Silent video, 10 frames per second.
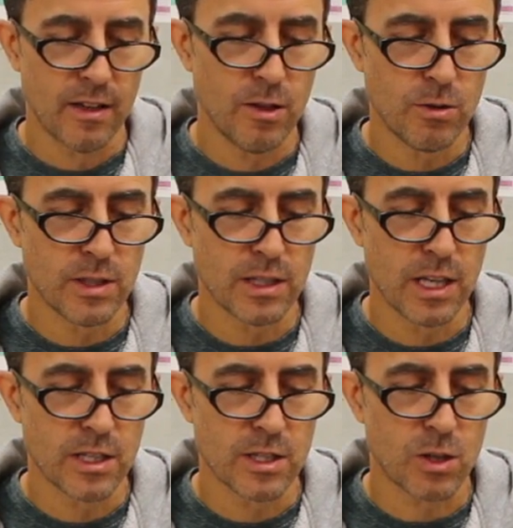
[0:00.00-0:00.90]
Using
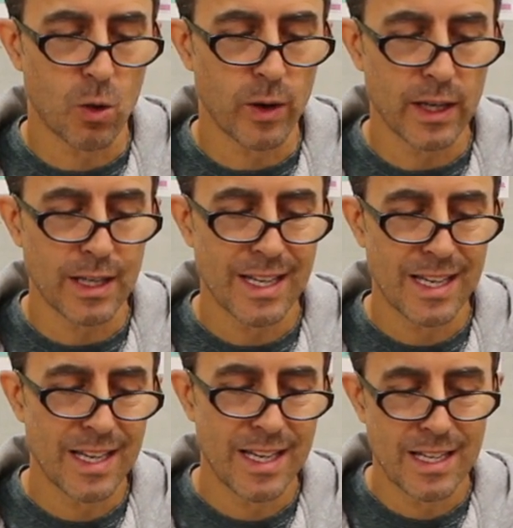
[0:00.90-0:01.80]
scoring,
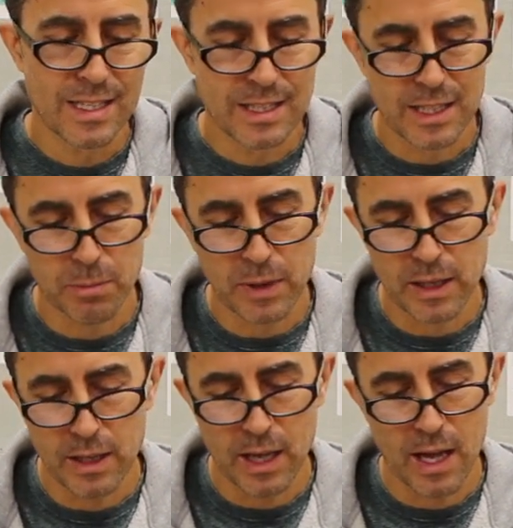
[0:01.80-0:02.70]

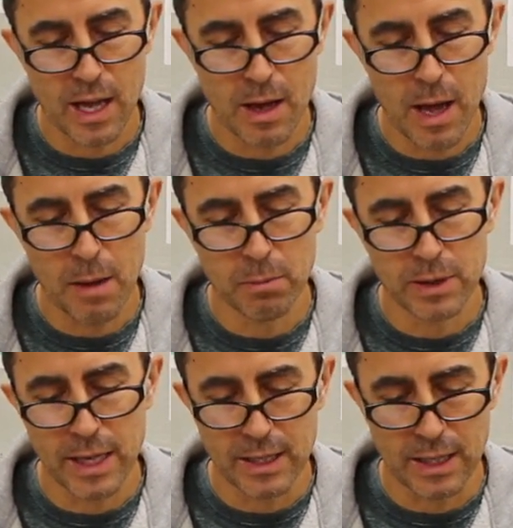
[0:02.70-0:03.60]
slipping, and
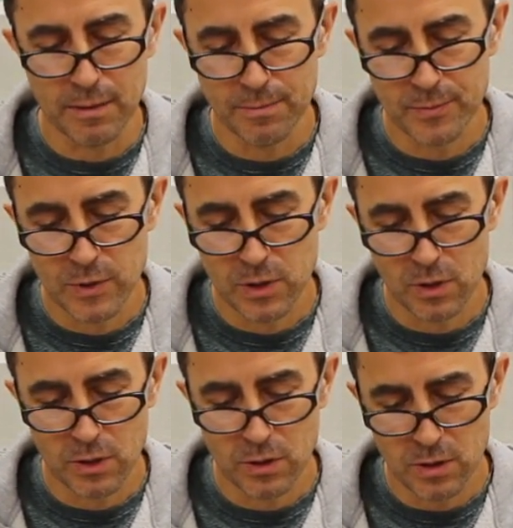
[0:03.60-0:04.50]
blending. So
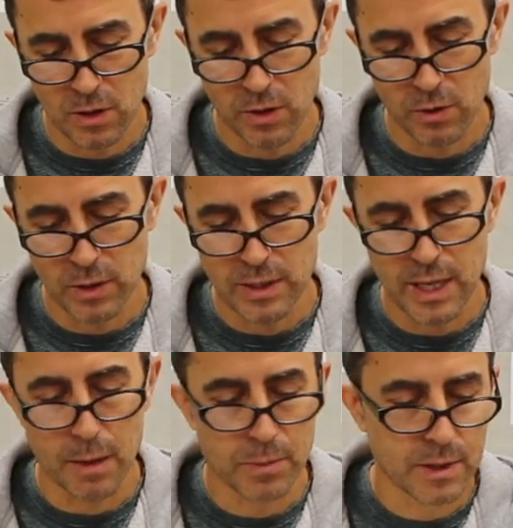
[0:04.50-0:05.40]
those are 3
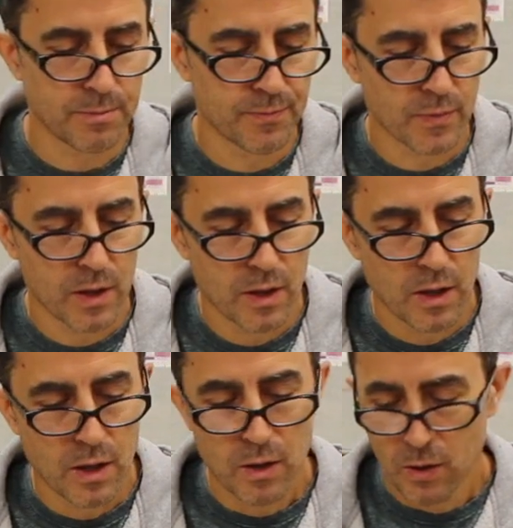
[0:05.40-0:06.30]
steps.
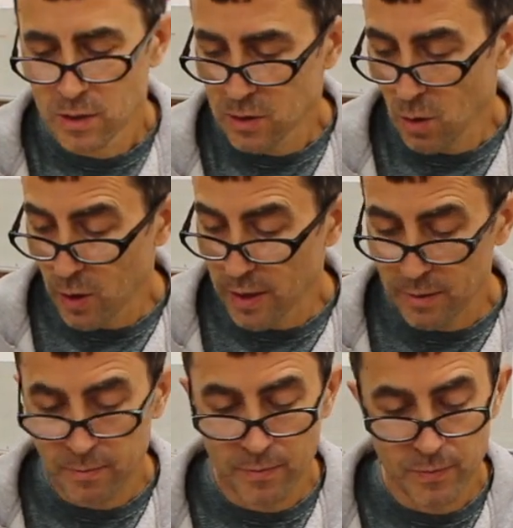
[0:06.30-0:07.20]
Scored
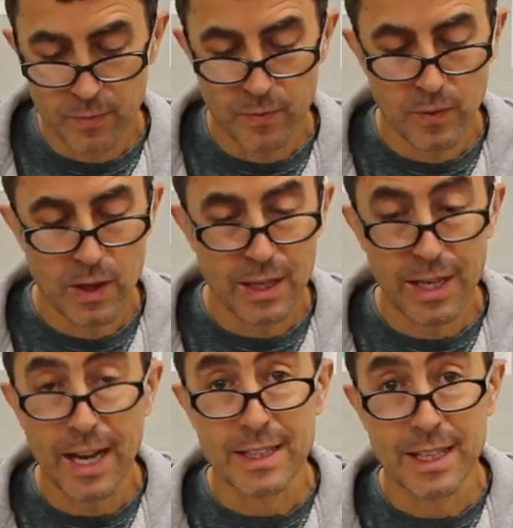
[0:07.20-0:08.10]
it,
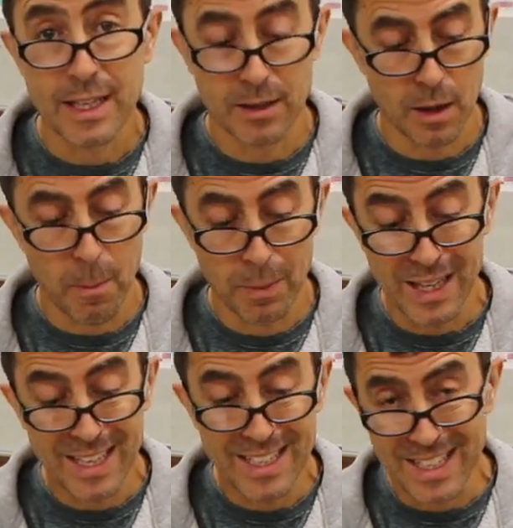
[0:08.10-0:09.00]
connected it,
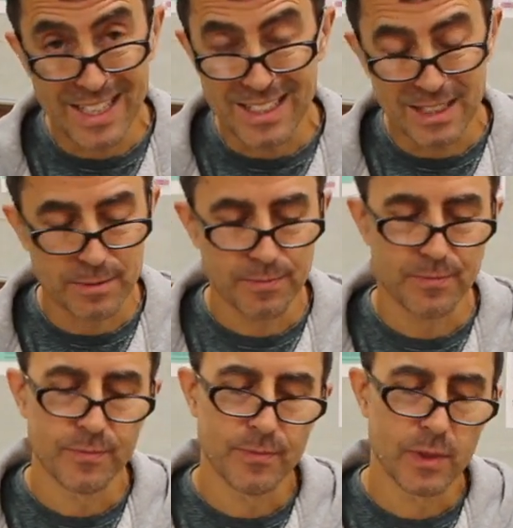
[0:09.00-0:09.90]
blended it,
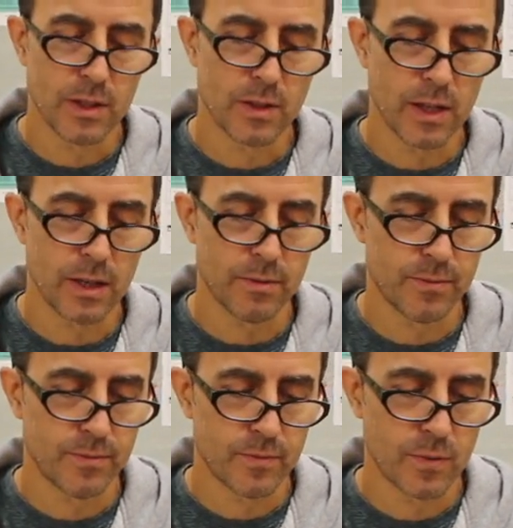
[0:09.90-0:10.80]
right?
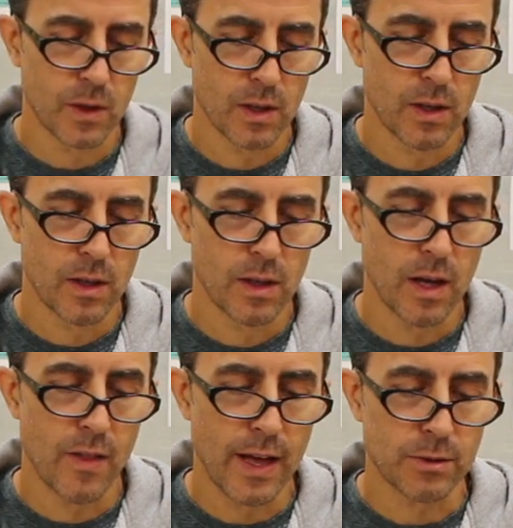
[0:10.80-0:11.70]

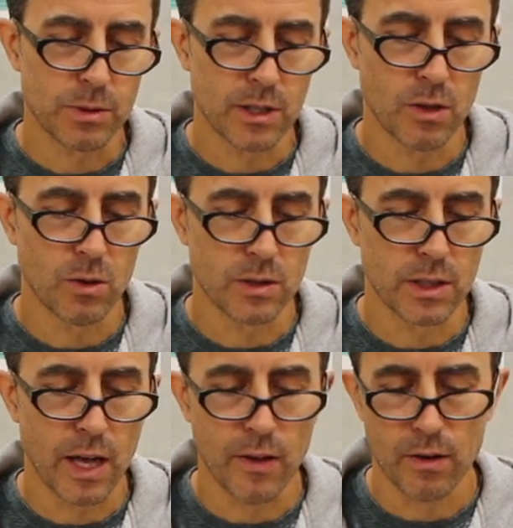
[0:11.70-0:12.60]
And that's what's going to hold it
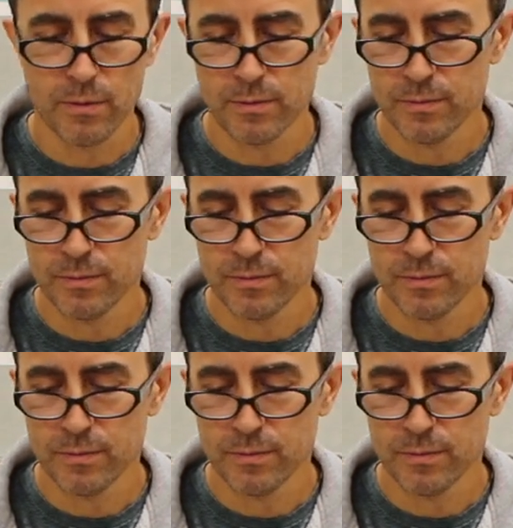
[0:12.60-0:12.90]
together.